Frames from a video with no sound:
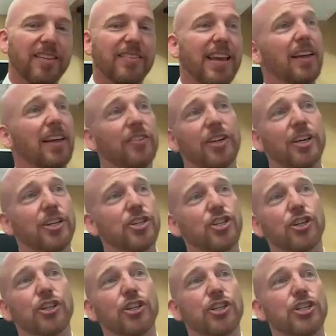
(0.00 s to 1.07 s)
the Anglican
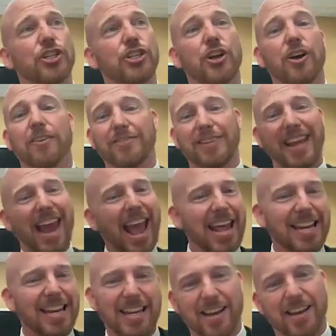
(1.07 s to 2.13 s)
Church of
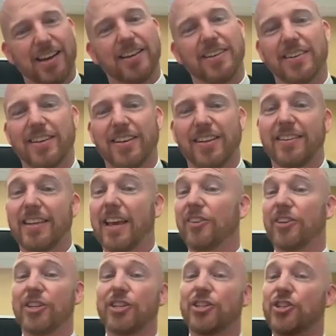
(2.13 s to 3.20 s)
Kenya, the
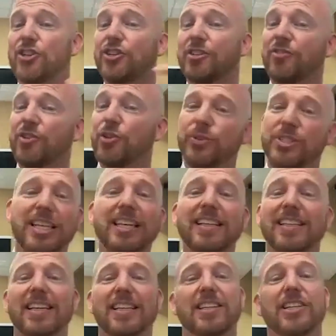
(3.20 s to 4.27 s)
Anglican Church of New
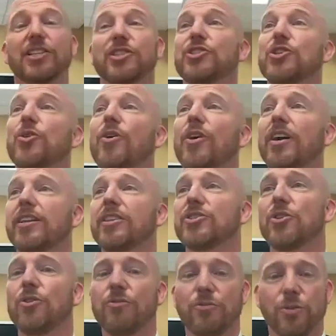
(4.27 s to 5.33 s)
Zealand, and so on and
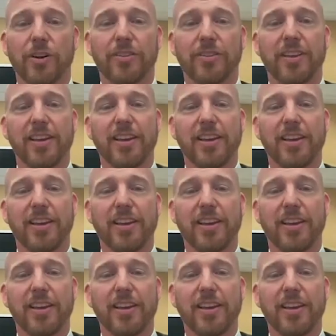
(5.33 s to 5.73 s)
so forth.